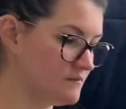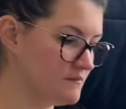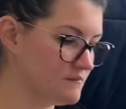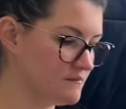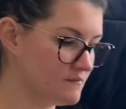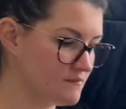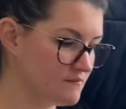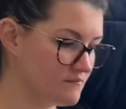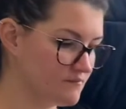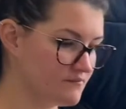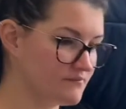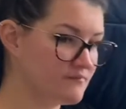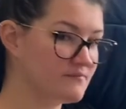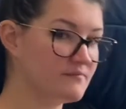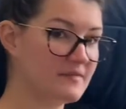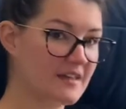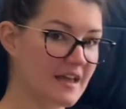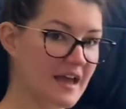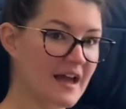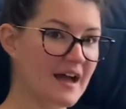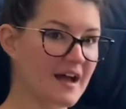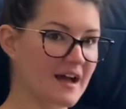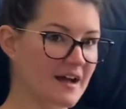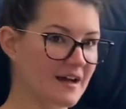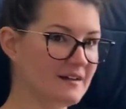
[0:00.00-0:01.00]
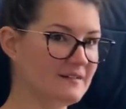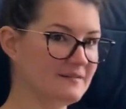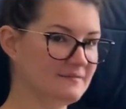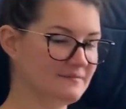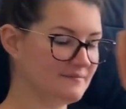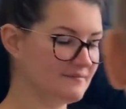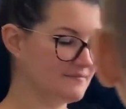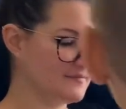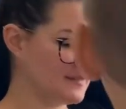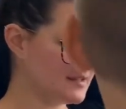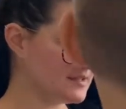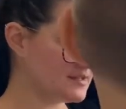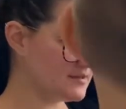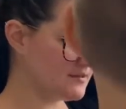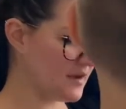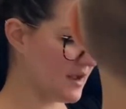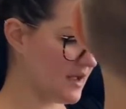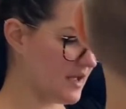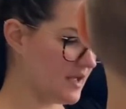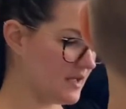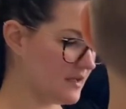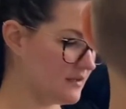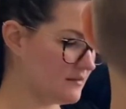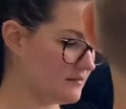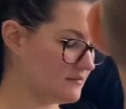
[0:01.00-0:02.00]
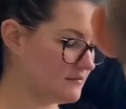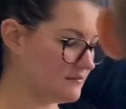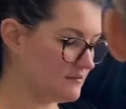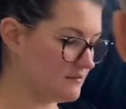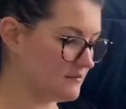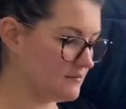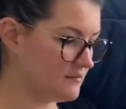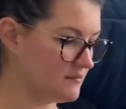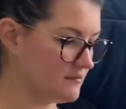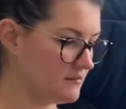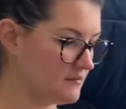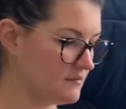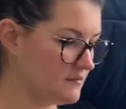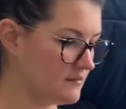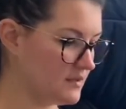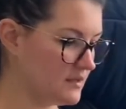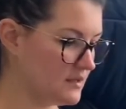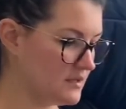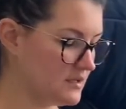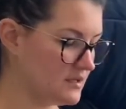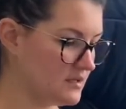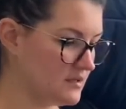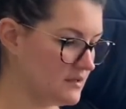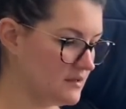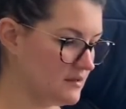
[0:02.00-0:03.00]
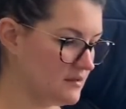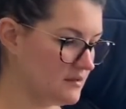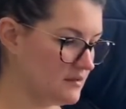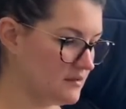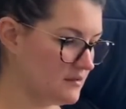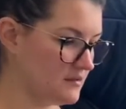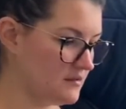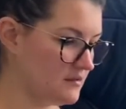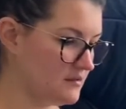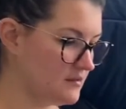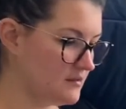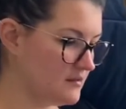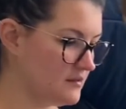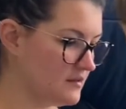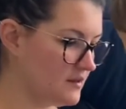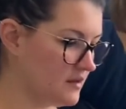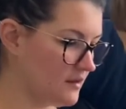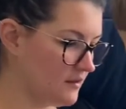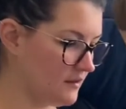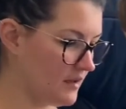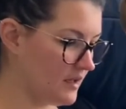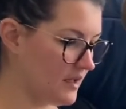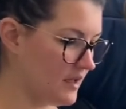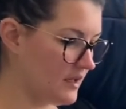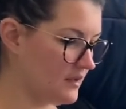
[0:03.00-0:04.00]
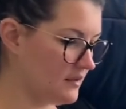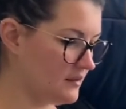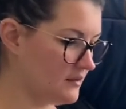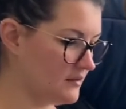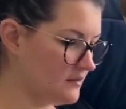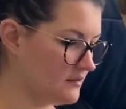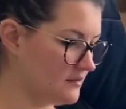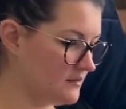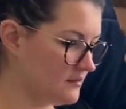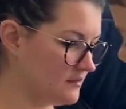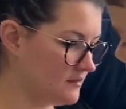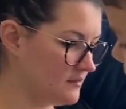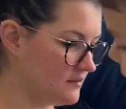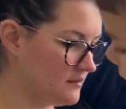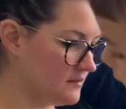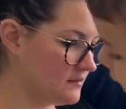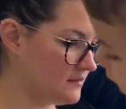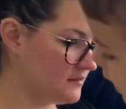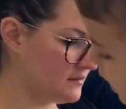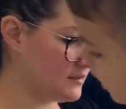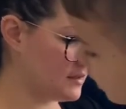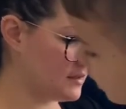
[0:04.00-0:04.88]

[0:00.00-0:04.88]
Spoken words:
some of the questions are: what happened in order? Tell me all you remember. Tell